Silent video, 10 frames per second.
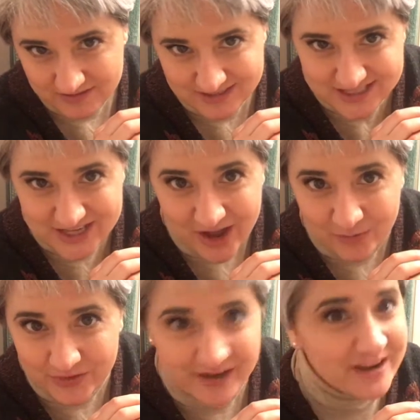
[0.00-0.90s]

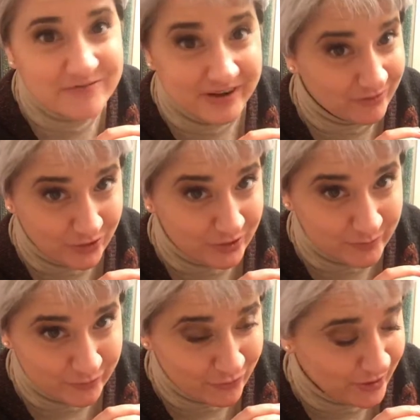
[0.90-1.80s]
sound that I've never heard
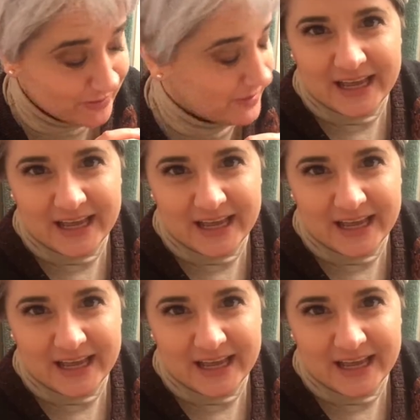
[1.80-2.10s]
before.